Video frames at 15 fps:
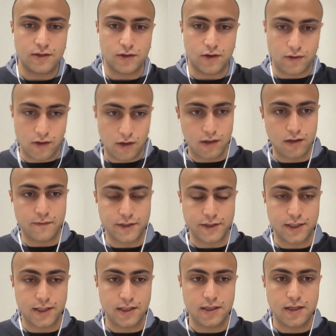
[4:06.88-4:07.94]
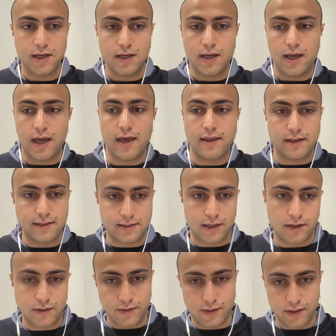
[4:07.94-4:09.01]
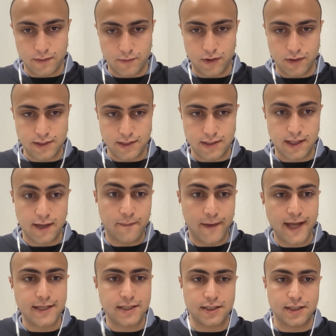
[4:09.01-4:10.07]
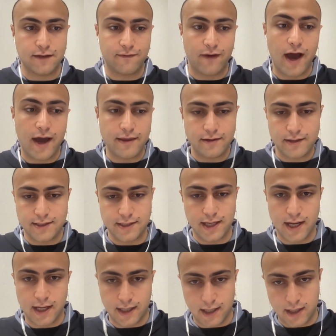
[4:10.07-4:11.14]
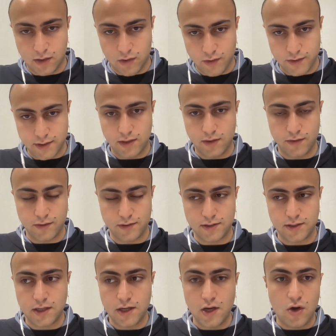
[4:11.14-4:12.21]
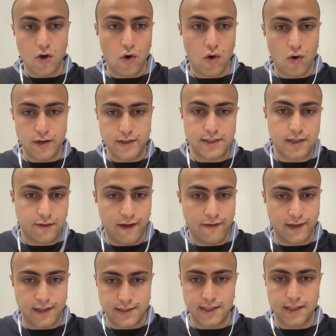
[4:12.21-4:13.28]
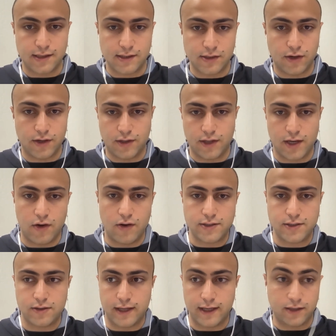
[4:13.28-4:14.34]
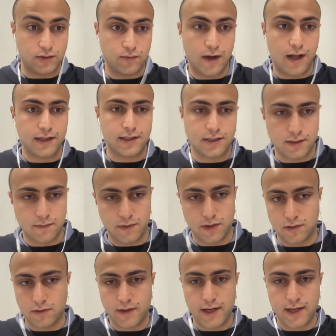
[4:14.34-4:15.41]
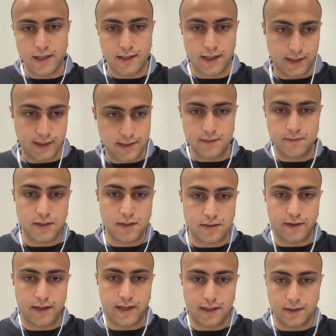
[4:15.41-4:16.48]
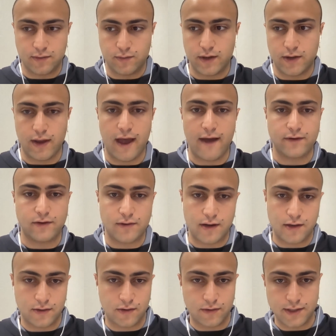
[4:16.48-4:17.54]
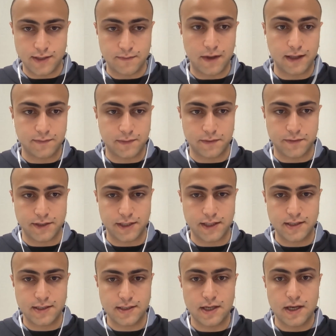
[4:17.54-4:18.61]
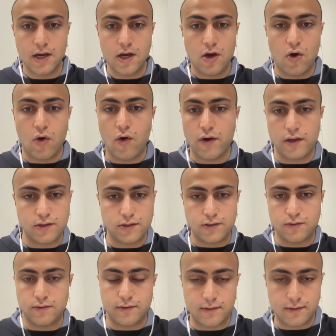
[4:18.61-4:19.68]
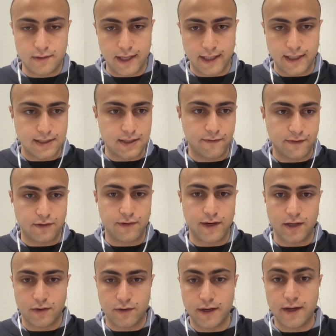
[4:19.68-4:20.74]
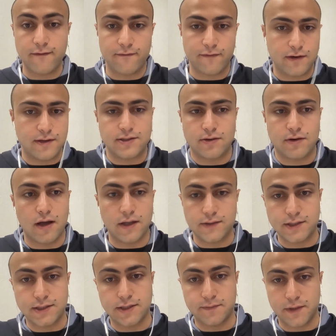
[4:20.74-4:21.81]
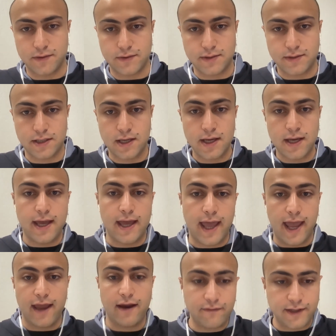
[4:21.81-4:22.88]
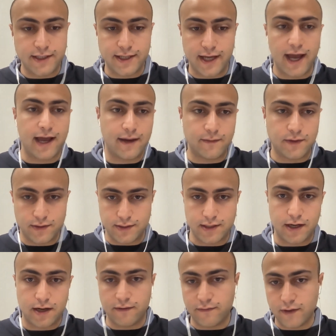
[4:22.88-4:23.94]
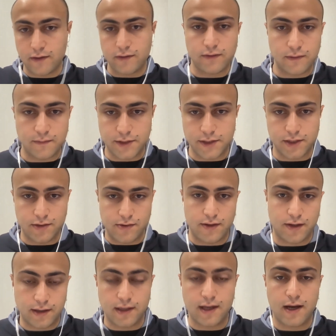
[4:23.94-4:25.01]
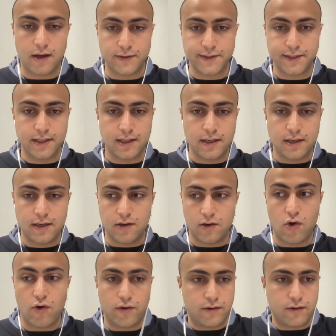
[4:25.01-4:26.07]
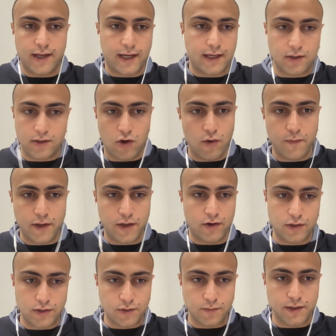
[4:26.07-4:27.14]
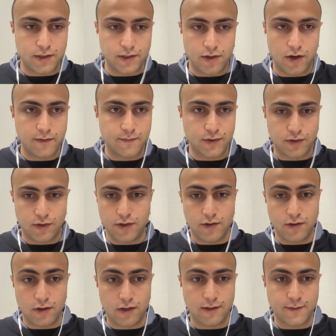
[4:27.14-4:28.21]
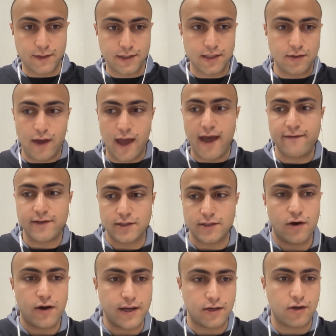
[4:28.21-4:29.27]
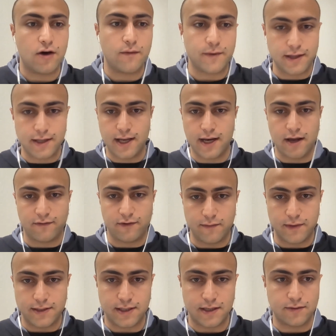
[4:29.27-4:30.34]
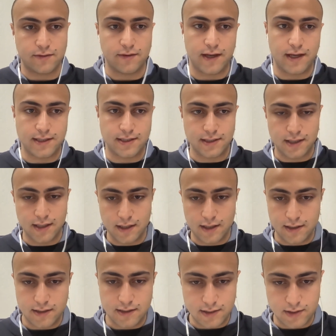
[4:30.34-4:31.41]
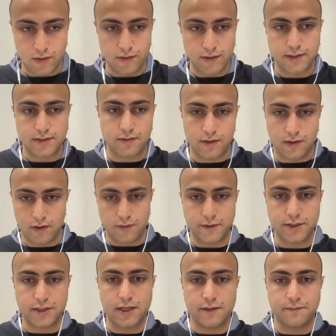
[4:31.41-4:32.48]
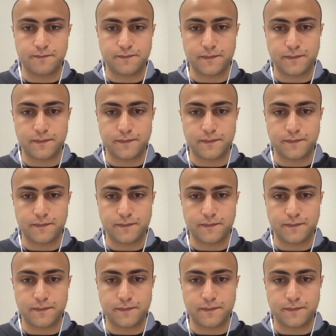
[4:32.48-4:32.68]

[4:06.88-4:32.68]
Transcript: to your local machine and then start doing the process. Imagine if either this data grows huge, or instead of having a single node, you can also like do multi-GPU training, like distributed training, where you have to run on these multiple machines, or you do like instead of a training or inference on 100 GPUs. Every time you start a virtual machine on the cloud, or like open your Jupyter notebook on your local machine, you have to go and copy the data from the centralized source to your machine.